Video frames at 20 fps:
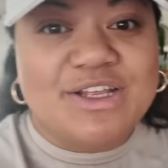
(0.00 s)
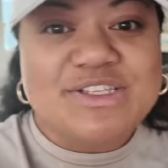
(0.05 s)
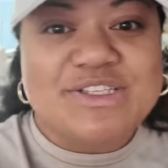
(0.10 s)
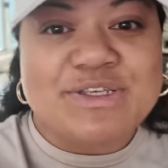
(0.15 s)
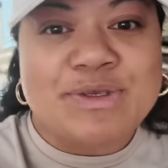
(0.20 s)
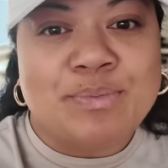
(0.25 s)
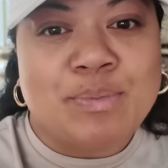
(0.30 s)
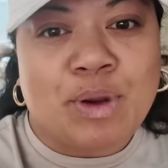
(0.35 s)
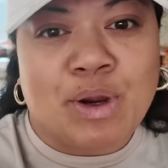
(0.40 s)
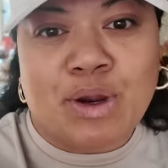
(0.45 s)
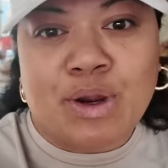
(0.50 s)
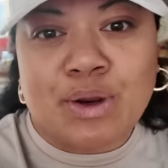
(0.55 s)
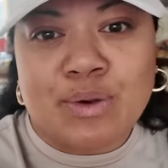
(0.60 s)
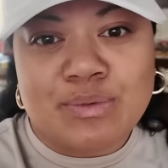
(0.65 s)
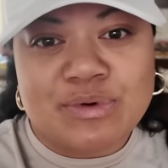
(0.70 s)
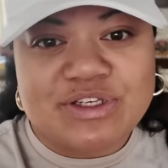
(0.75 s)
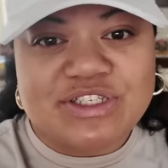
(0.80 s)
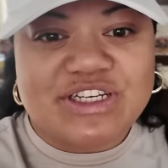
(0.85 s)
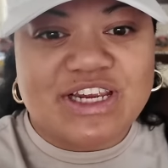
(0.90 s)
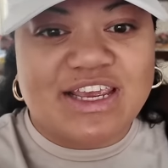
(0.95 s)
tomorrow
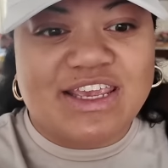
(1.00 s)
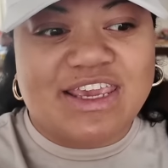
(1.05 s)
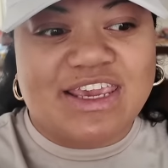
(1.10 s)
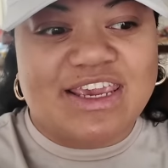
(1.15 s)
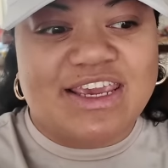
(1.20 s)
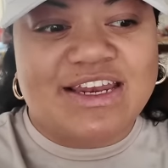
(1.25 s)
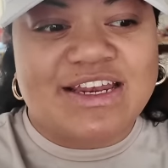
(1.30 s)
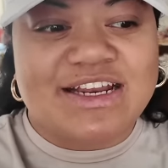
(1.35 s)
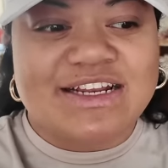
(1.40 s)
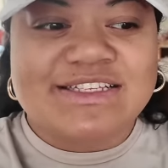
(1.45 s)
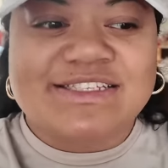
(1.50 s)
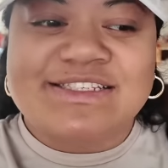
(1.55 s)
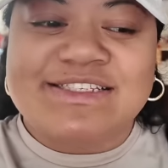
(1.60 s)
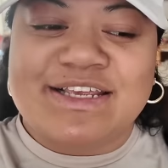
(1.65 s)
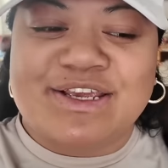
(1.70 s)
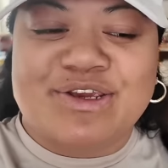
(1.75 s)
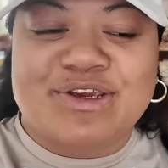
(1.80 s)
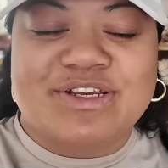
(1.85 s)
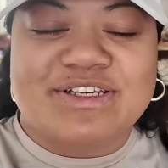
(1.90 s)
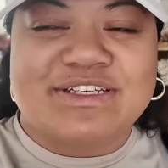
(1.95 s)
we'll check in and
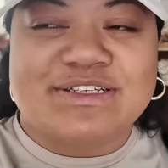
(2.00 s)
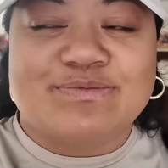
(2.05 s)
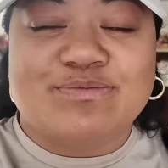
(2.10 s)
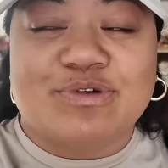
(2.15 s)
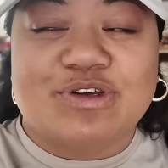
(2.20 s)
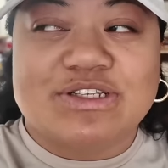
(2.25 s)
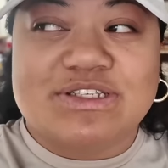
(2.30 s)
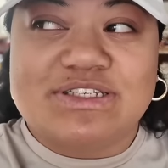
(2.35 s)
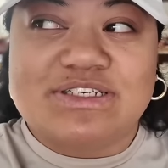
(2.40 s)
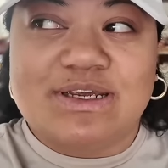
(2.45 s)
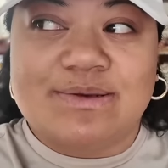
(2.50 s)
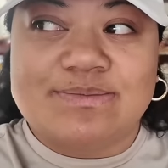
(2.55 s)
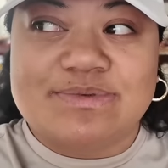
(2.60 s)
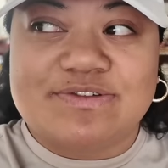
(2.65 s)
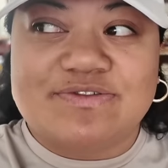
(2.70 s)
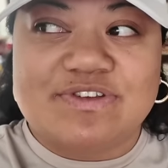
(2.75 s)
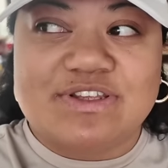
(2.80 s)
see who did more steps